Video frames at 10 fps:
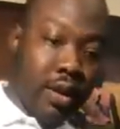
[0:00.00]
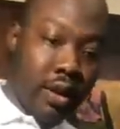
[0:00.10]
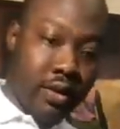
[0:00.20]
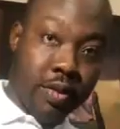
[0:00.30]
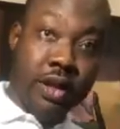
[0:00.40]

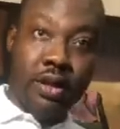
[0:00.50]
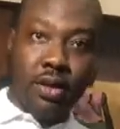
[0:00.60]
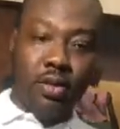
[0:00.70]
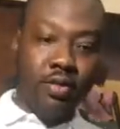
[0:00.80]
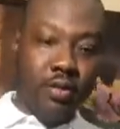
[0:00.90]
So please
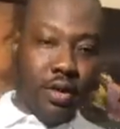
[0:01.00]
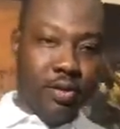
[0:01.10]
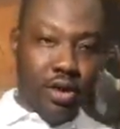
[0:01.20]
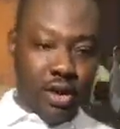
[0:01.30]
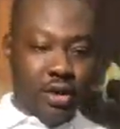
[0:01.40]
come, let me
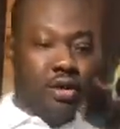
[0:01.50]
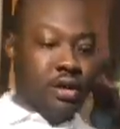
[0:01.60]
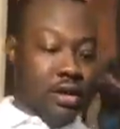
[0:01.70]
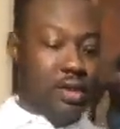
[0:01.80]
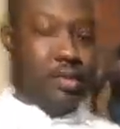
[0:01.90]
see this.